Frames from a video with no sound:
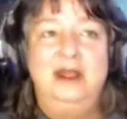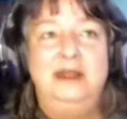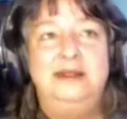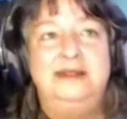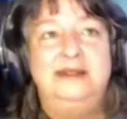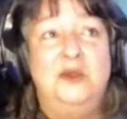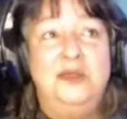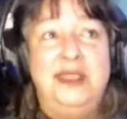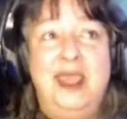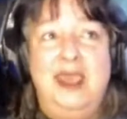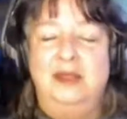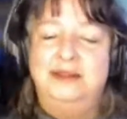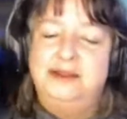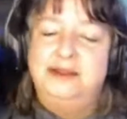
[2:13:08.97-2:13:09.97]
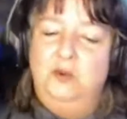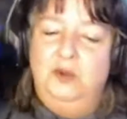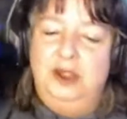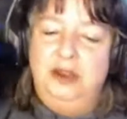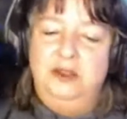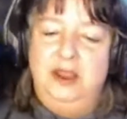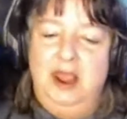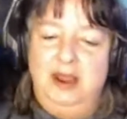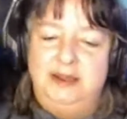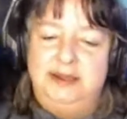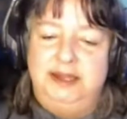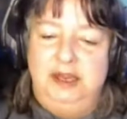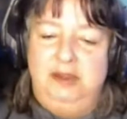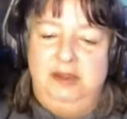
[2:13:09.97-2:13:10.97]
So yeah, so what do you guys
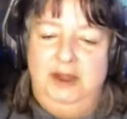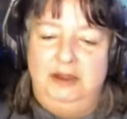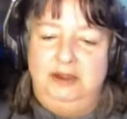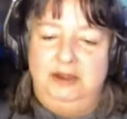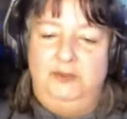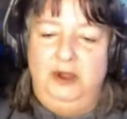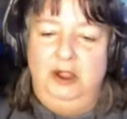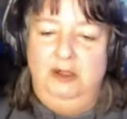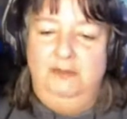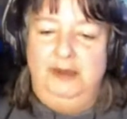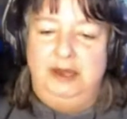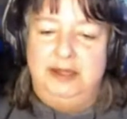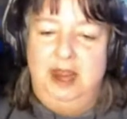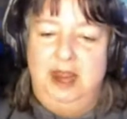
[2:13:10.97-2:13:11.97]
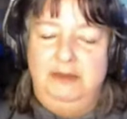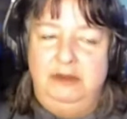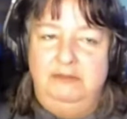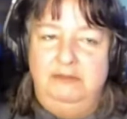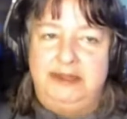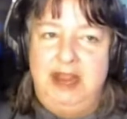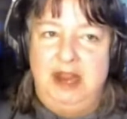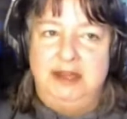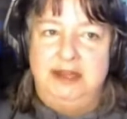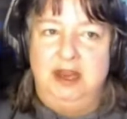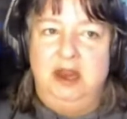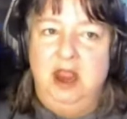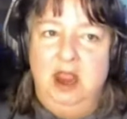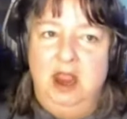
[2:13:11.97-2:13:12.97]
think about the pyramids? I mean, besides
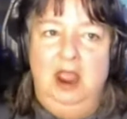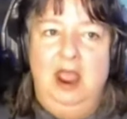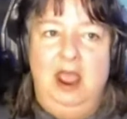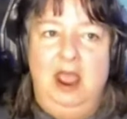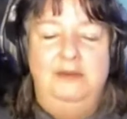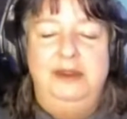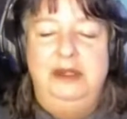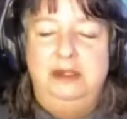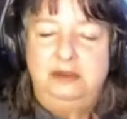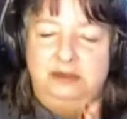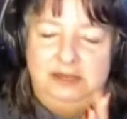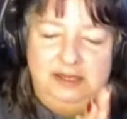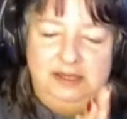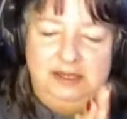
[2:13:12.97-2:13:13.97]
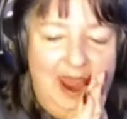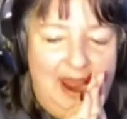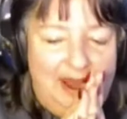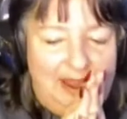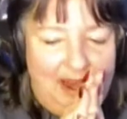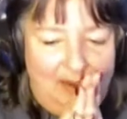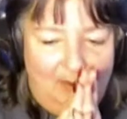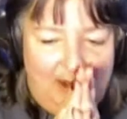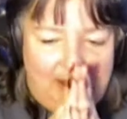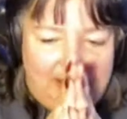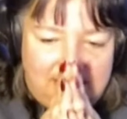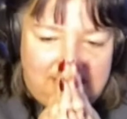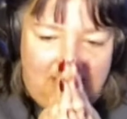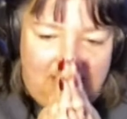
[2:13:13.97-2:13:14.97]
that, God, I want to
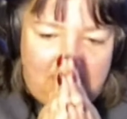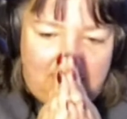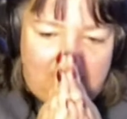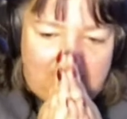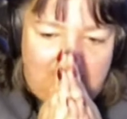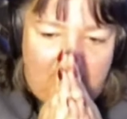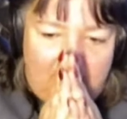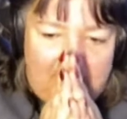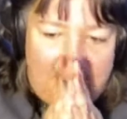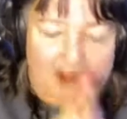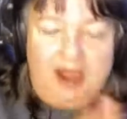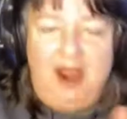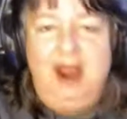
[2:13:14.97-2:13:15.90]
get down there so bad.